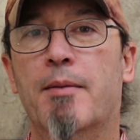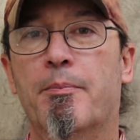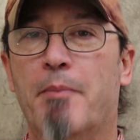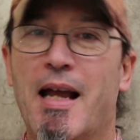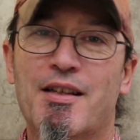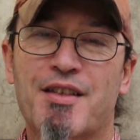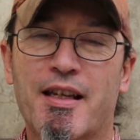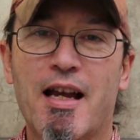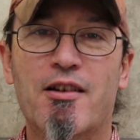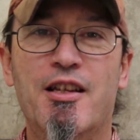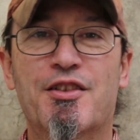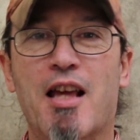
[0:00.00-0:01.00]
Madison
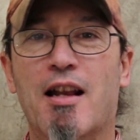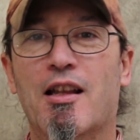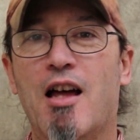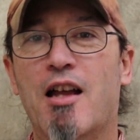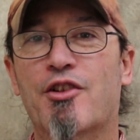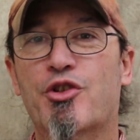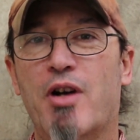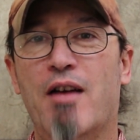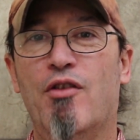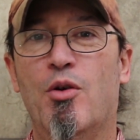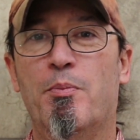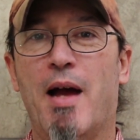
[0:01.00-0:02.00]
County's got a lot of
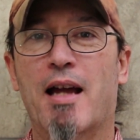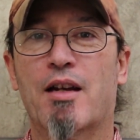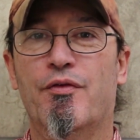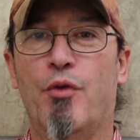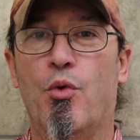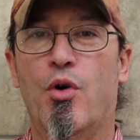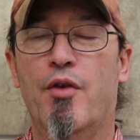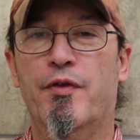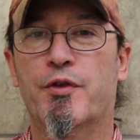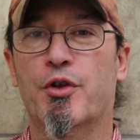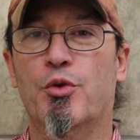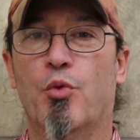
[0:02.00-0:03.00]
travel back and
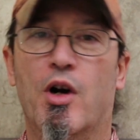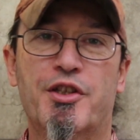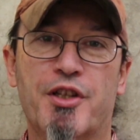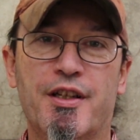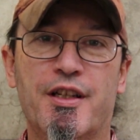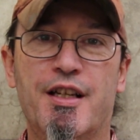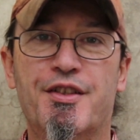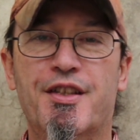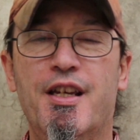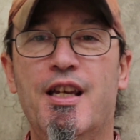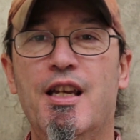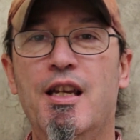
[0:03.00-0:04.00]
forth to Washington,
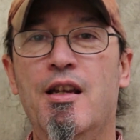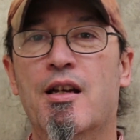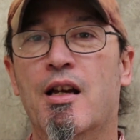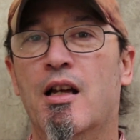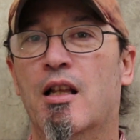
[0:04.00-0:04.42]
D.C.,